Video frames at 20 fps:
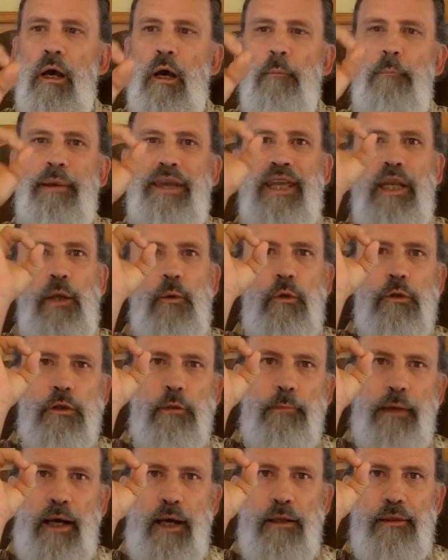A penny
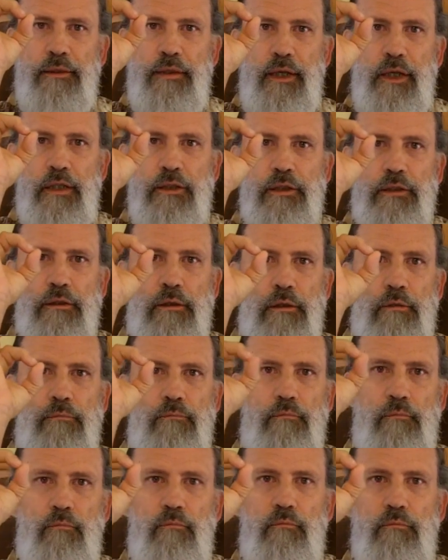was about this
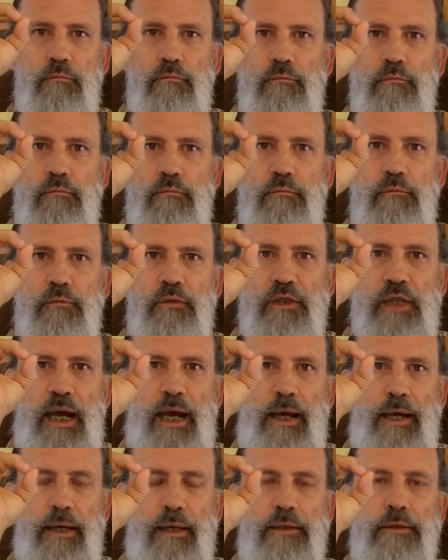
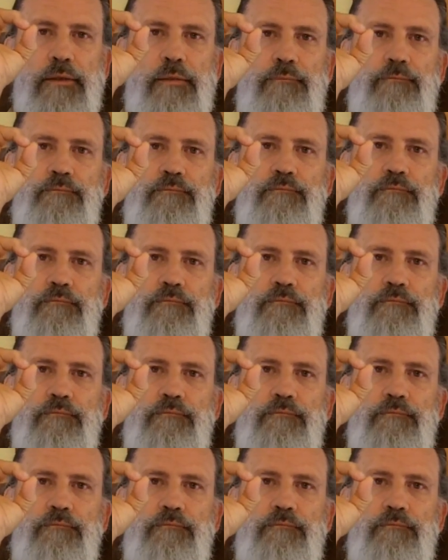size.